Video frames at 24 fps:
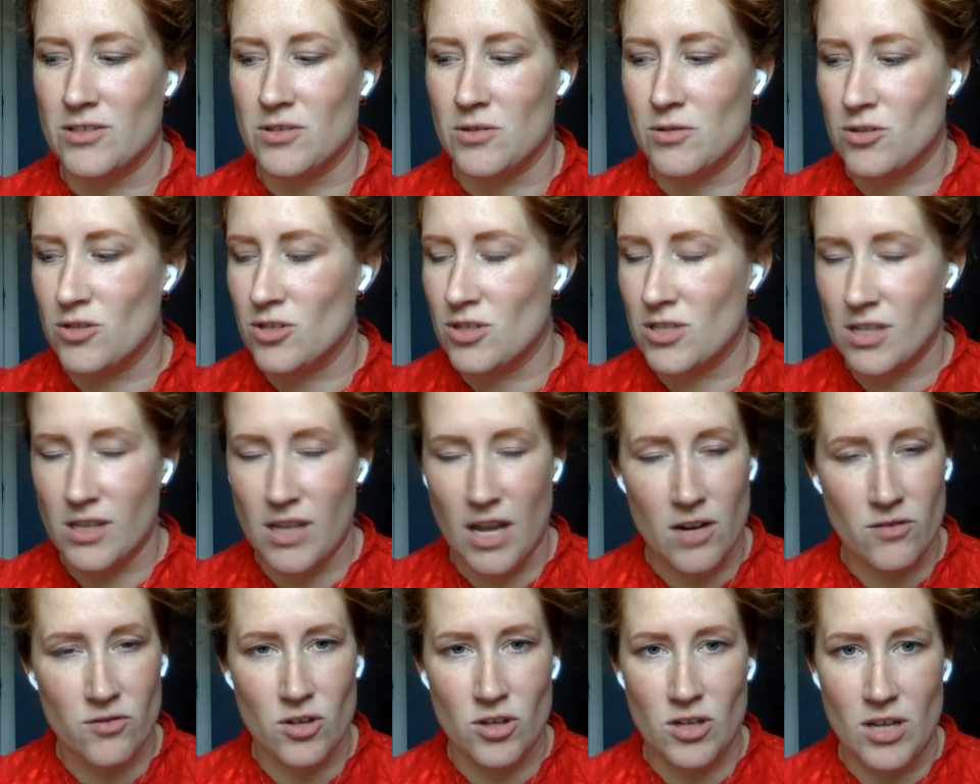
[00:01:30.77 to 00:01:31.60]
So it's just
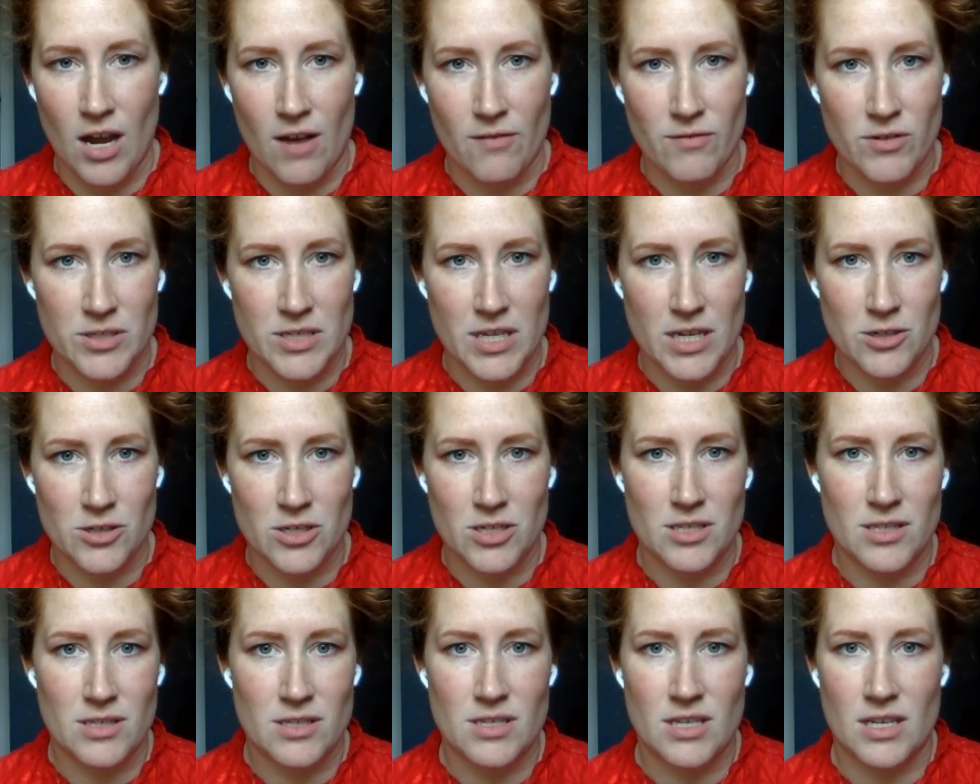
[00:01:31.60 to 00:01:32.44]
a lot of good
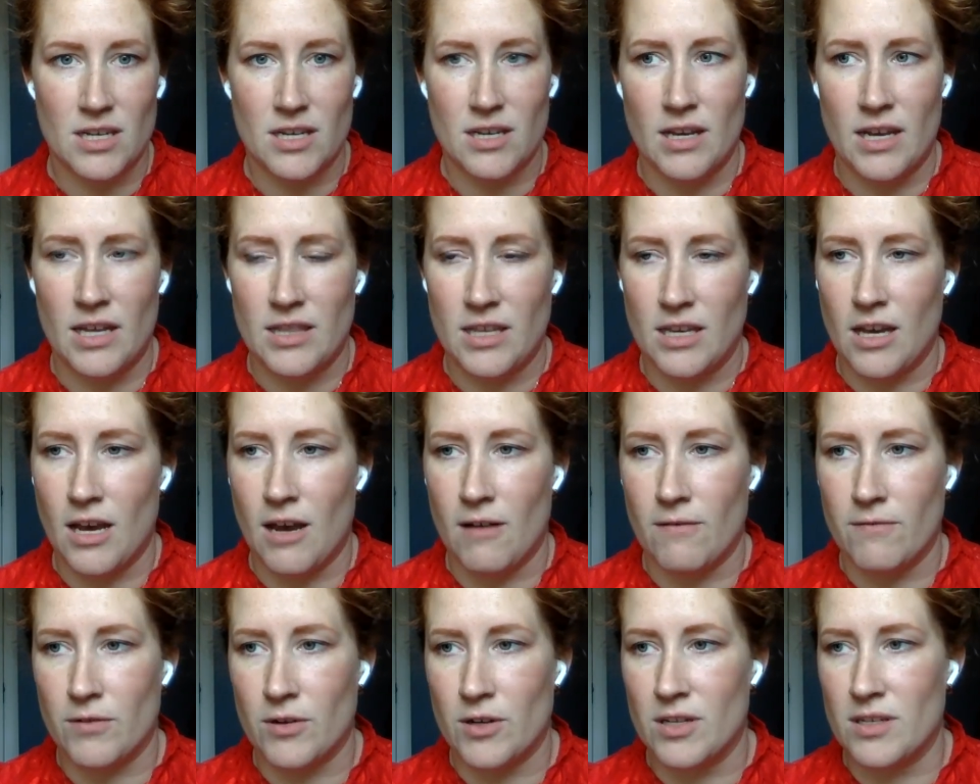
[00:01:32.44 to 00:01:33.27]
conversations at the
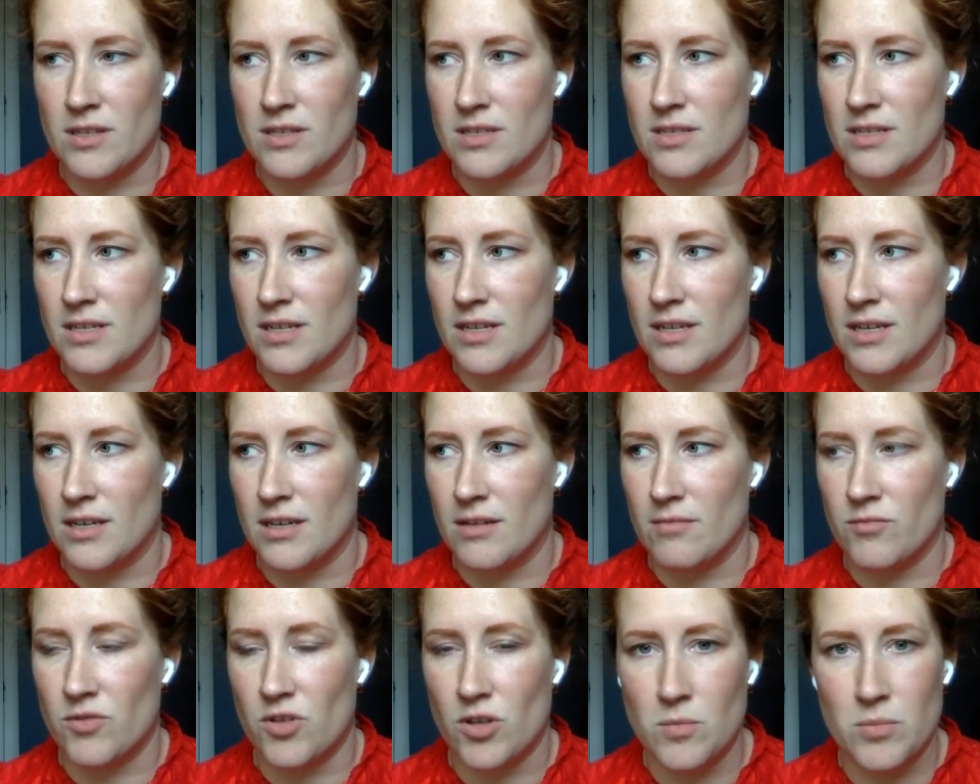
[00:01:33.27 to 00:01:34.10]
conference,
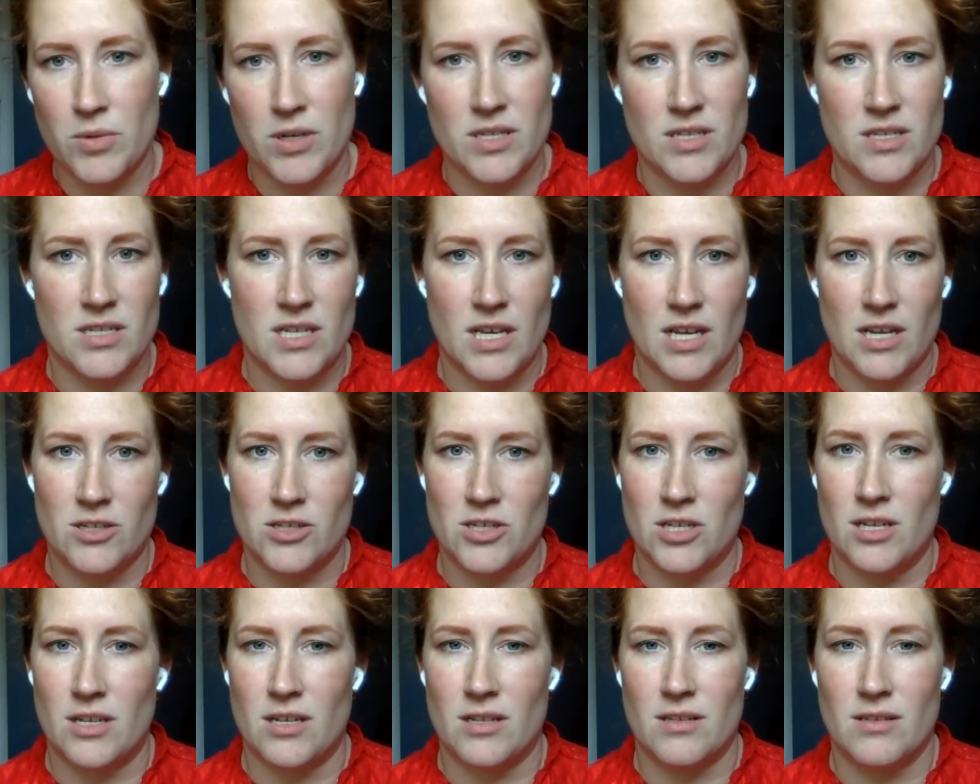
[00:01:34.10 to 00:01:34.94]
good
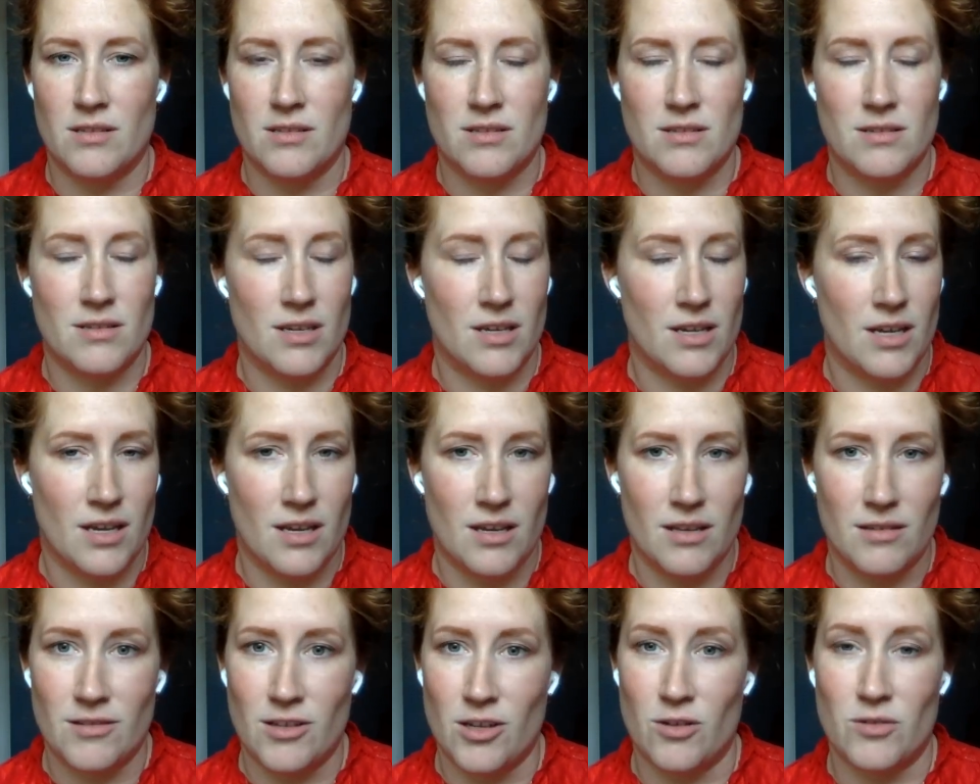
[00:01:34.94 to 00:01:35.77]
presentations,
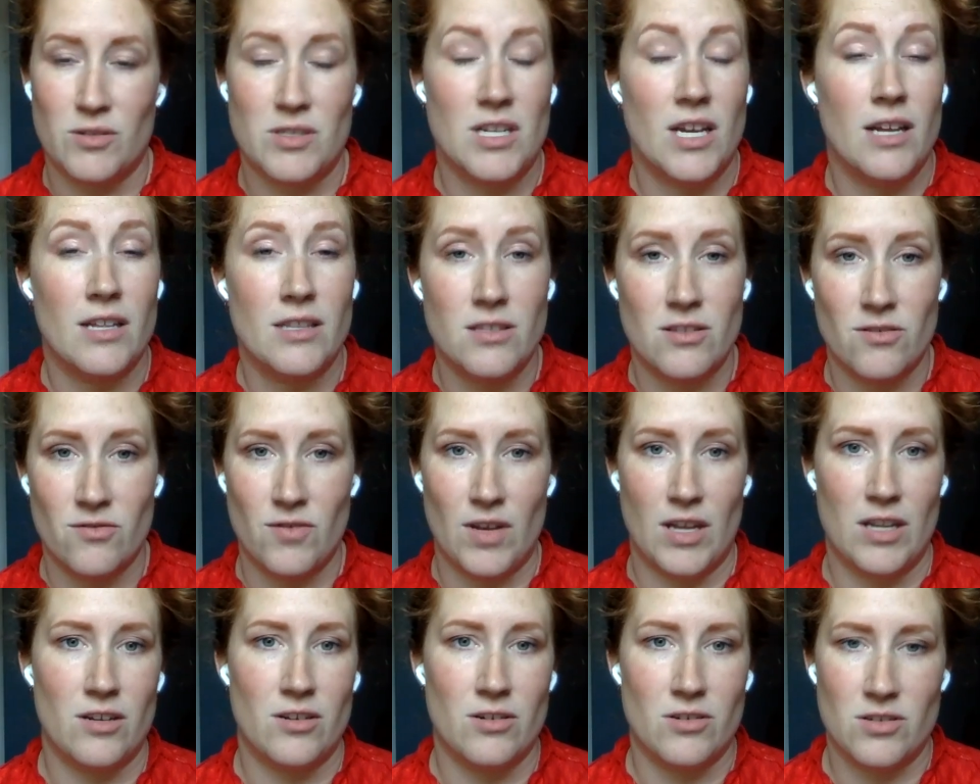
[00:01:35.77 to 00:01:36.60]
tons
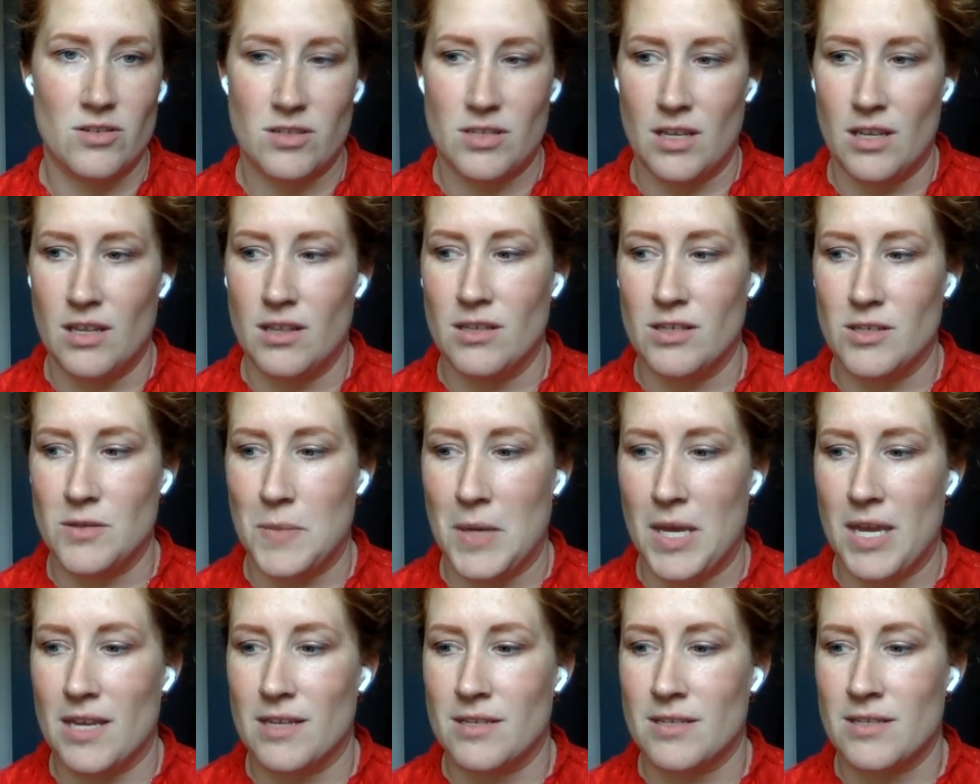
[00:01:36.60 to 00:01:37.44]
of vendors in the
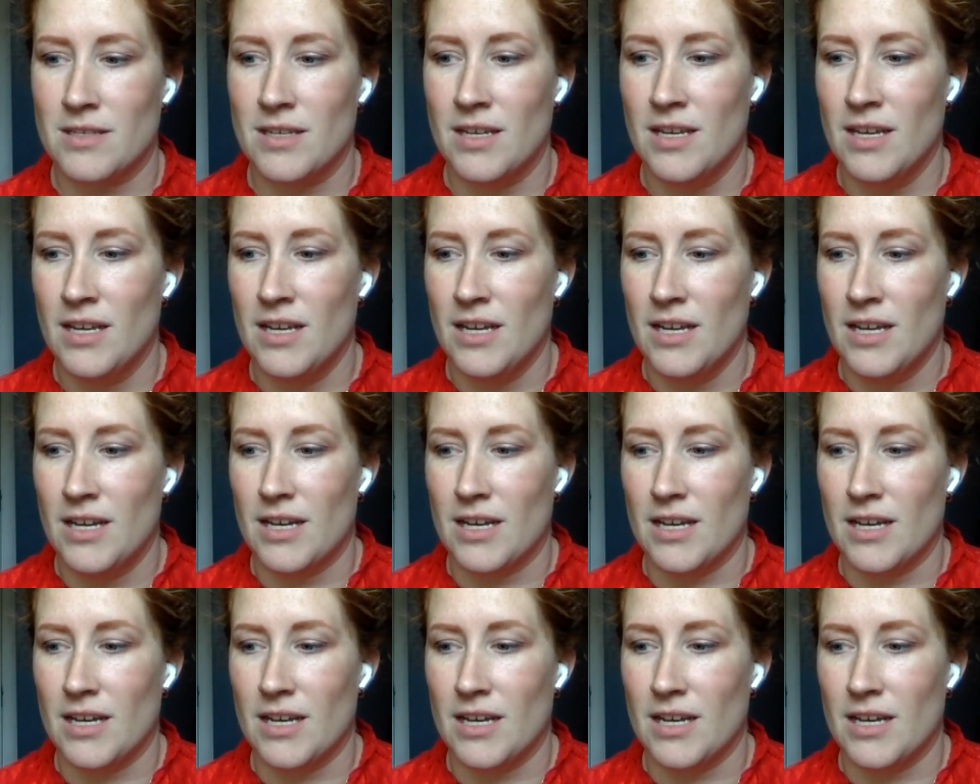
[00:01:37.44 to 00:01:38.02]
space.